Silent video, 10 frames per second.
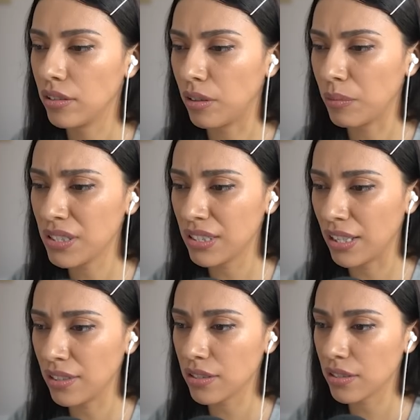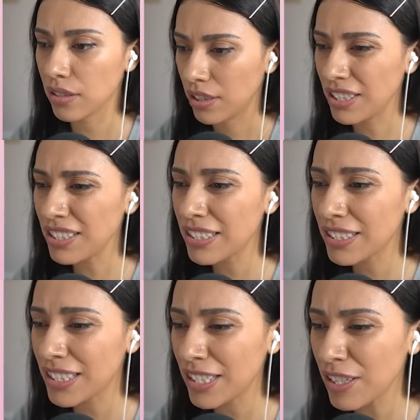Hold on, what's this? This is
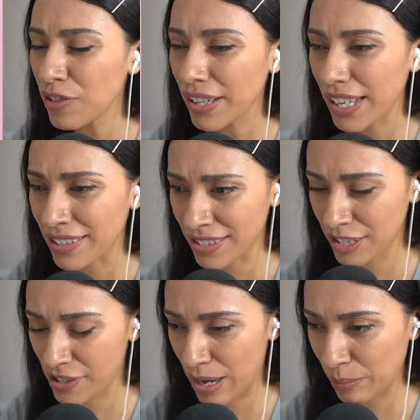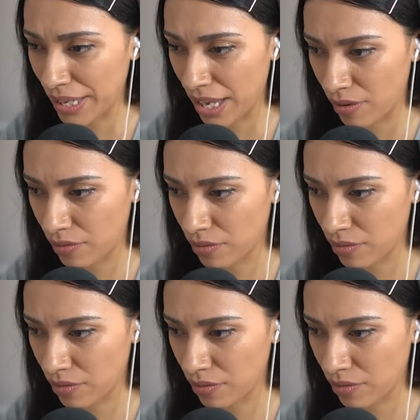a secret Instagram account